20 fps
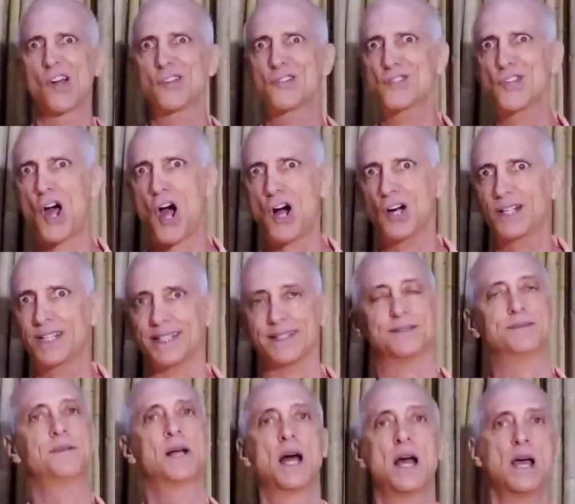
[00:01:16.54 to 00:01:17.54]
Tonkin.
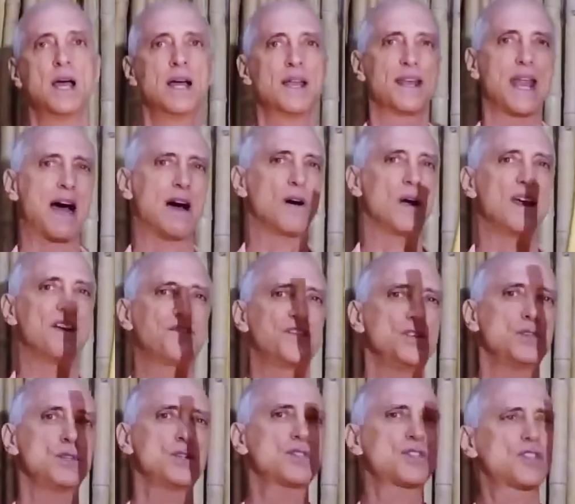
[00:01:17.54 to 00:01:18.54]
Now, if
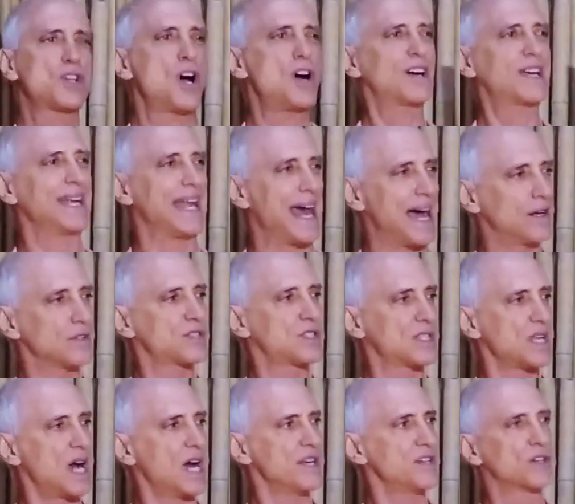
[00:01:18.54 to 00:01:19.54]
you use Tonkin
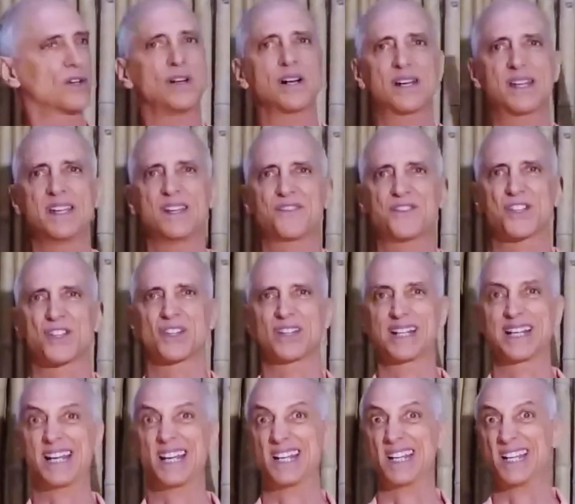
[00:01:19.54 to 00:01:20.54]
outside, you're lucky if you're going
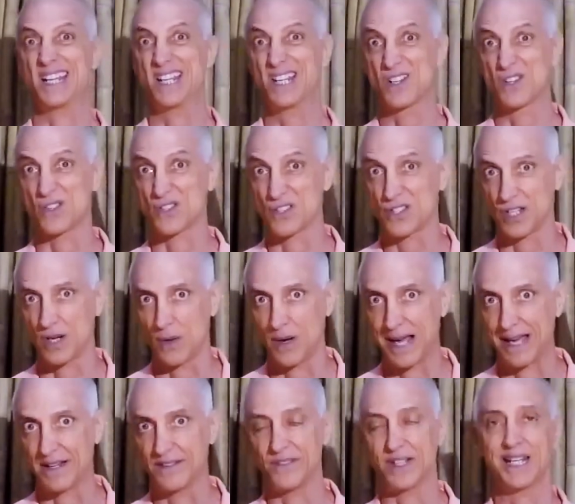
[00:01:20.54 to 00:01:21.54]
to get a year or so
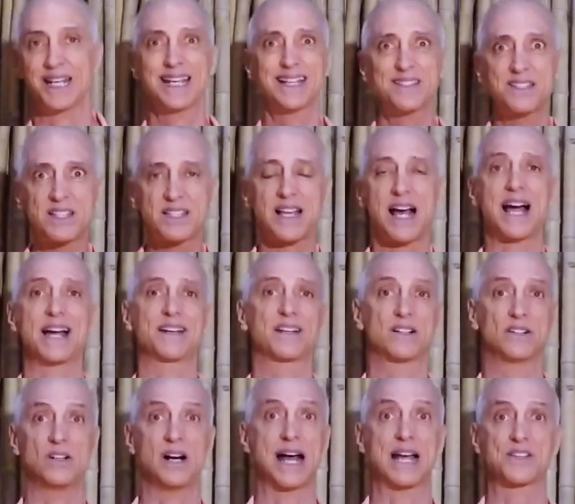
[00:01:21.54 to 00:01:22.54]
out of it. Inside,
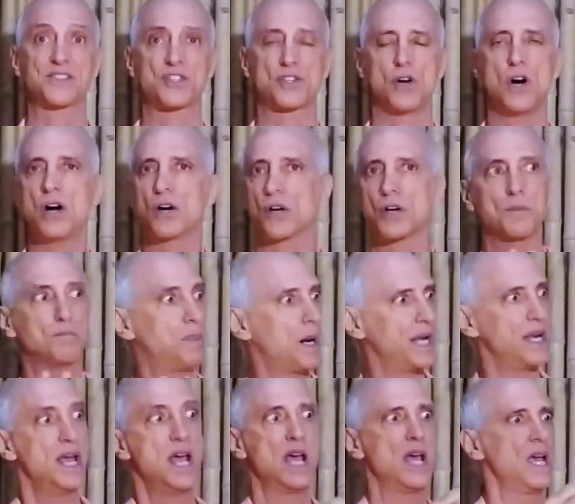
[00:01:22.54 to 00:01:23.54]
it'll last longer,
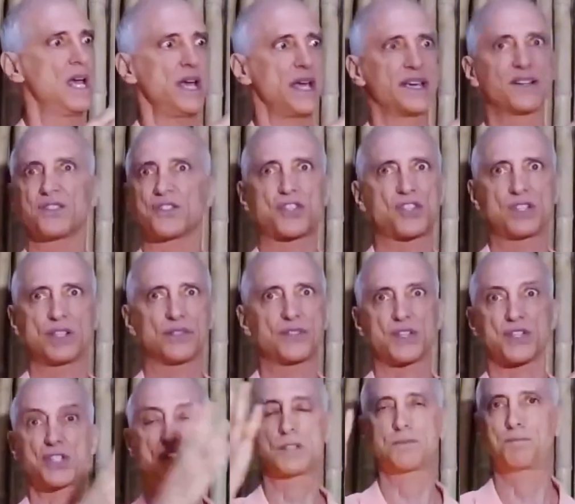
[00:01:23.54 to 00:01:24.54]
but it'll still
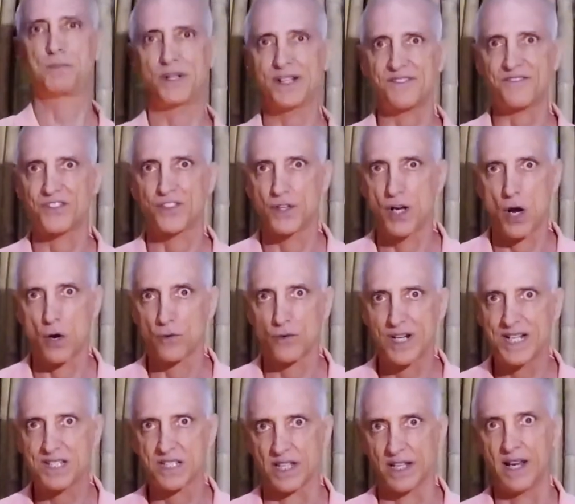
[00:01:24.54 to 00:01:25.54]
just split for no
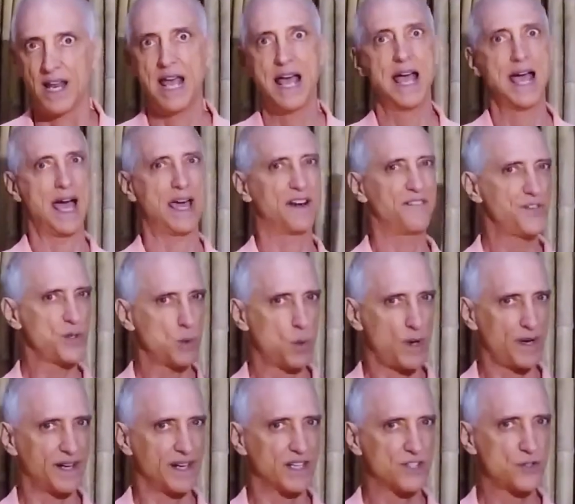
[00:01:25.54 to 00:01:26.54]
reason. And if you
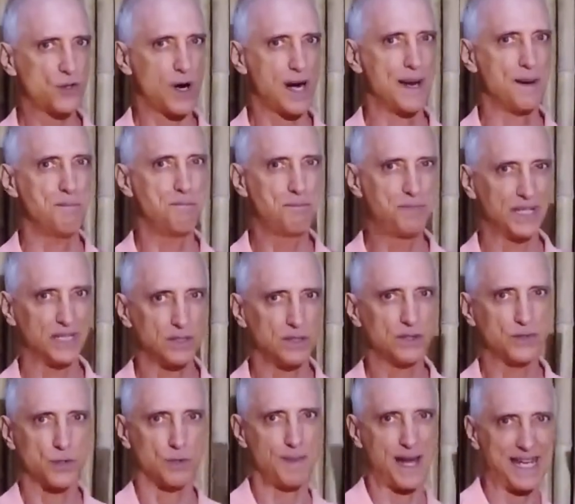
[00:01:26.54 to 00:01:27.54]
wanted to try and
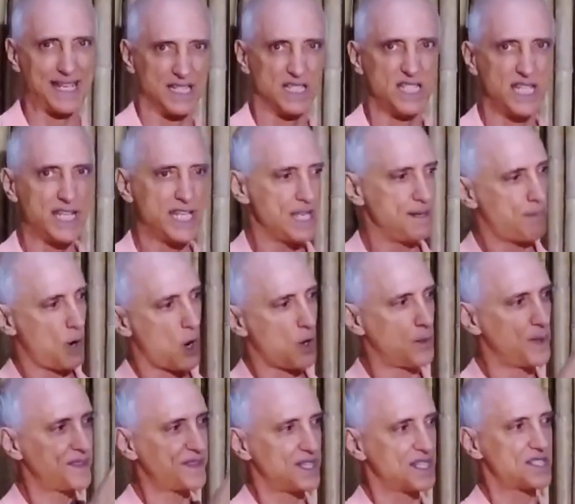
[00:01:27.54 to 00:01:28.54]
build or make a tiki bar
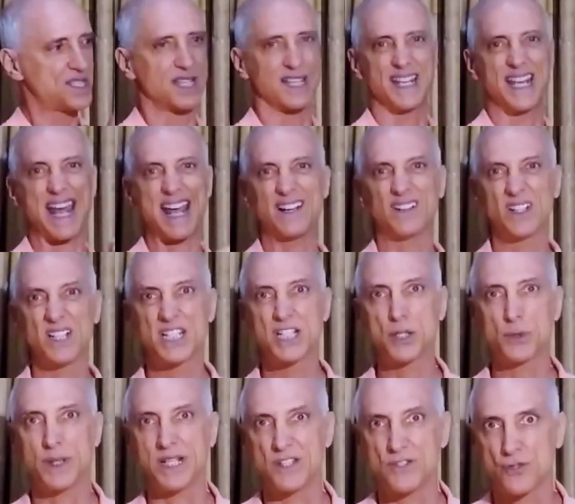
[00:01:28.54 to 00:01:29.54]
with this and nail
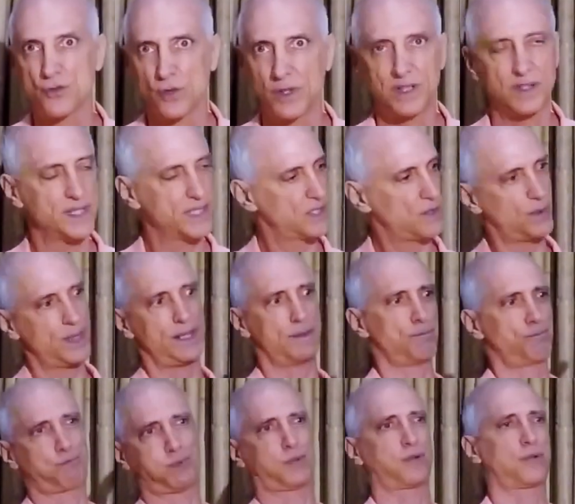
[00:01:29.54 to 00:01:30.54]
into it and drill into it,